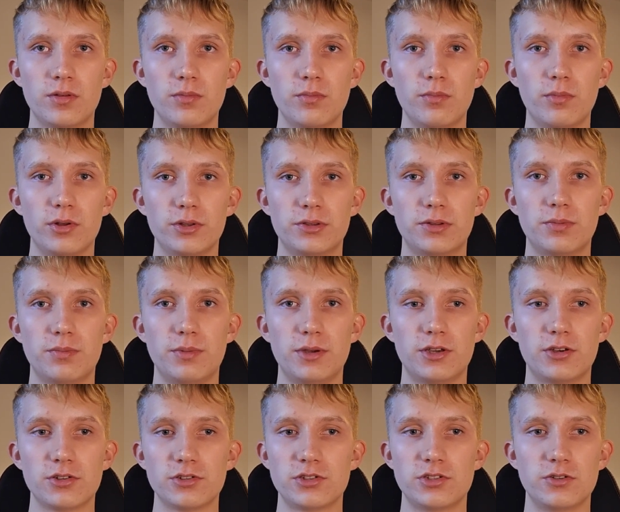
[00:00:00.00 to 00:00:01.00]
But
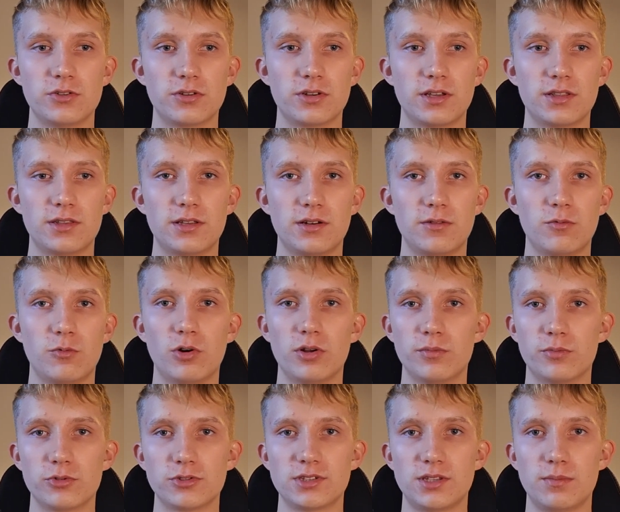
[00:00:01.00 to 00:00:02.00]
because you're getting
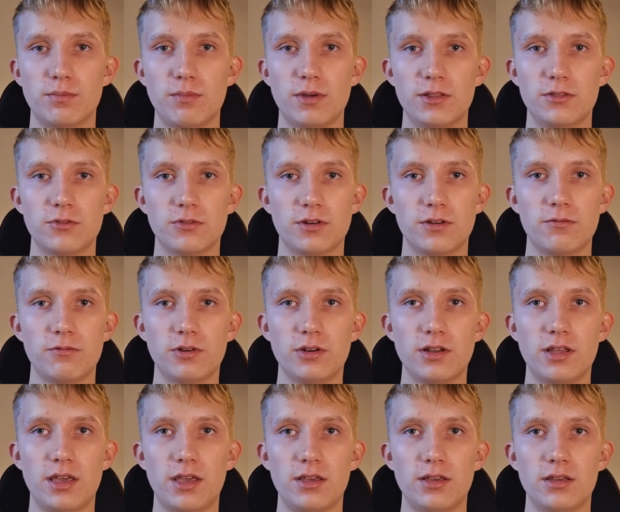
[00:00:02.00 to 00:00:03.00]
1% better every
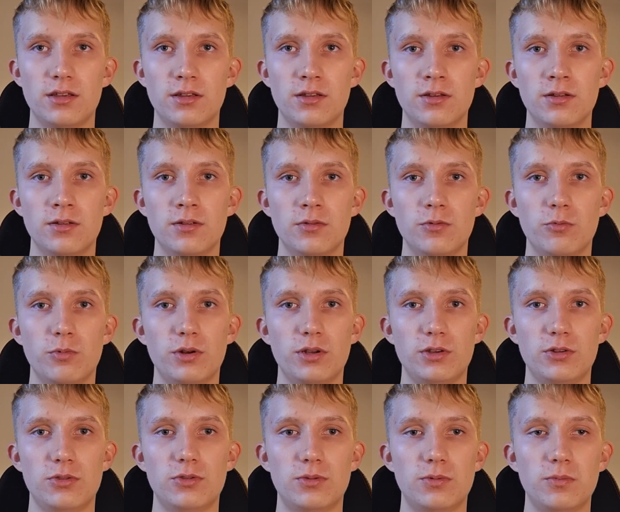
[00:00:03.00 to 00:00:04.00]
day, when
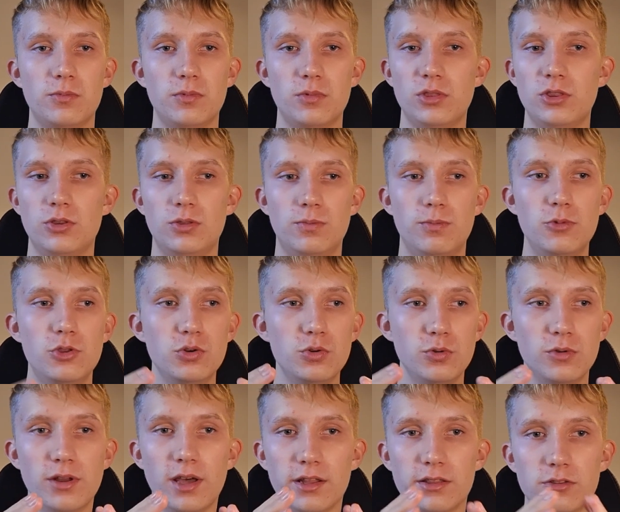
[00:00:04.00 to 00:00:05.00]
you
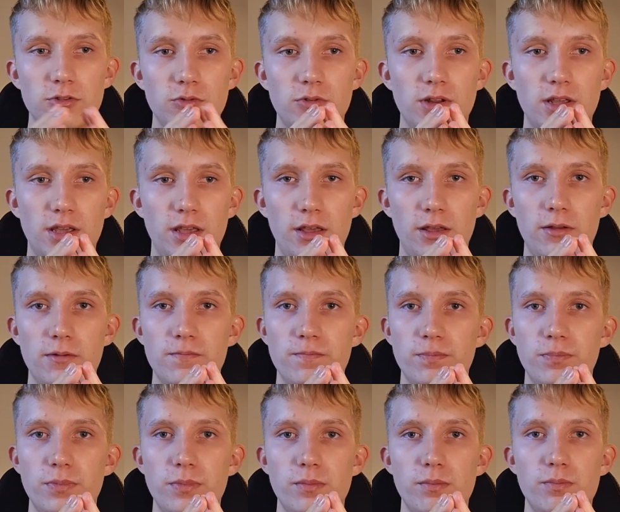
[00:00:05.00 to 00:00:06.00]
do that on a
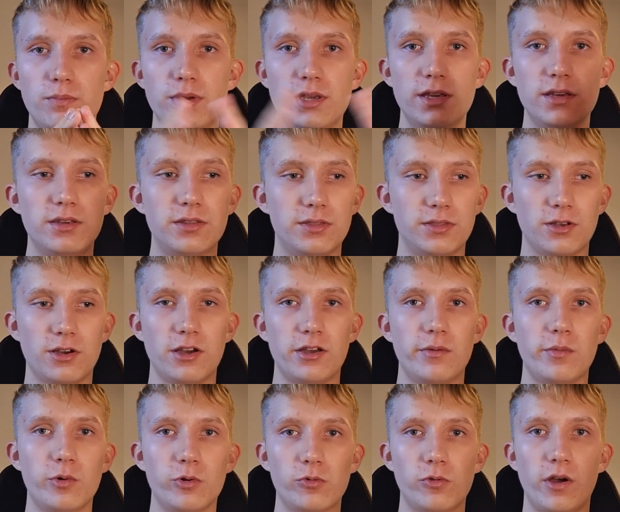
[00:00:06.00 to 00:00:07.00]
big
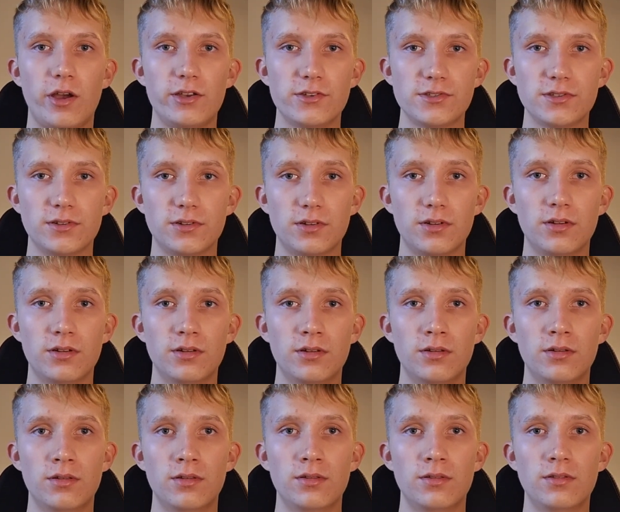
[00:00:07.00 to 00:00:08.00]
time horizon,
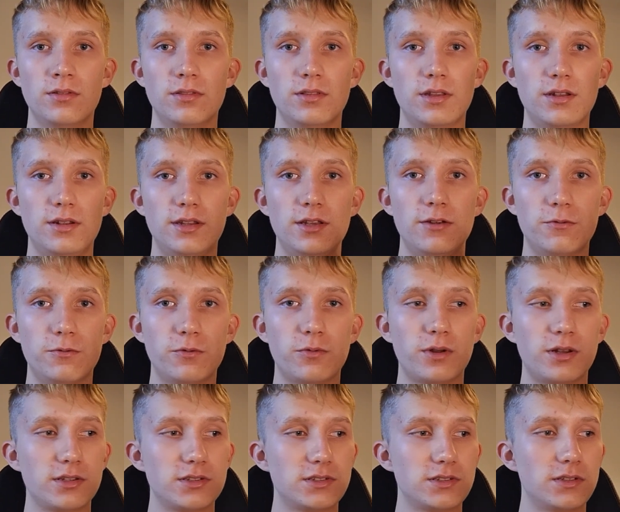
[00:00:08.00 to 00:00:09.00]
the
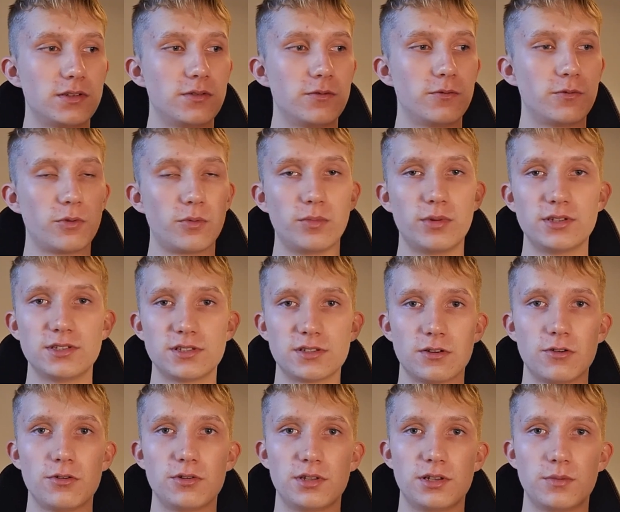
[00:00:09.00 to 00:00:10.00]
difference from the
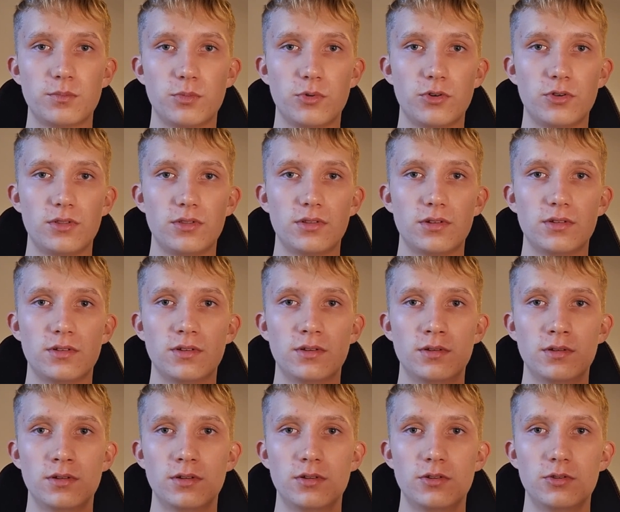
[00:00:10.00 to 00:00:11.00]
starting point
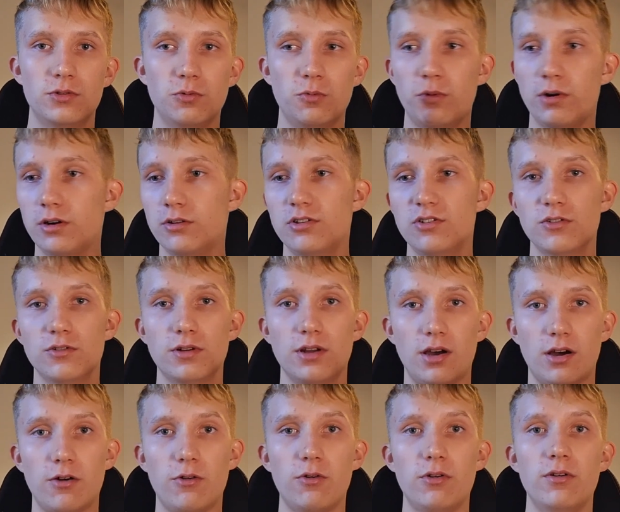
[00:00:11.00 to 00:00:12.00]
to where you're
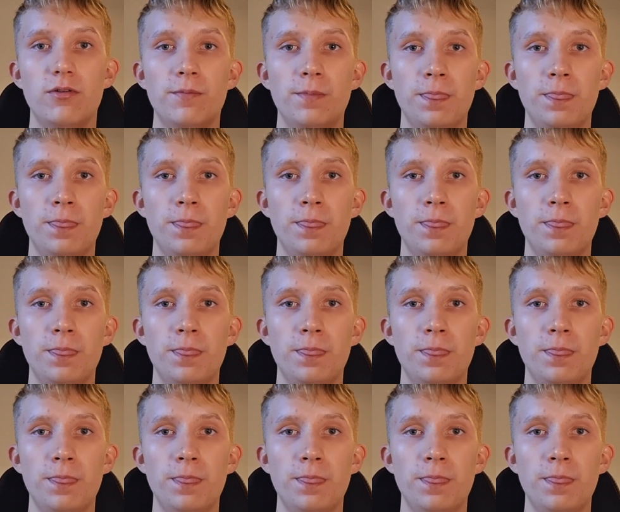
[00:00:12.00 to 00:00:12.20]
now